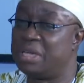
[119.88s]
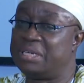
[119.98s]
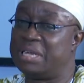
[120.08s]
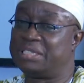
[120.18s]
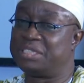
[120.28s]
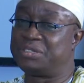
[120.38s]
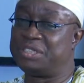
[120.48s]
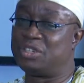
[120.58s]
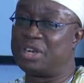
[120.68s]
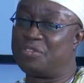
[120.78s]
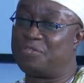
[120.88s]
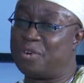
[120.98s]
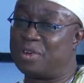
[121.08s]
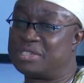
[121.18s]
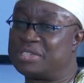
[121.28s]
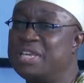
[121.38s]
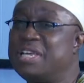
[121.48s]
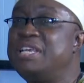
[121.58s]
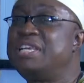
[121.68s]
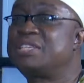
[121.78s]
that this regional force
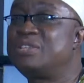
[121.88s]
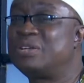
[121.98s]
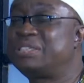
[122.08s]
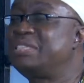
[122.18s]
is not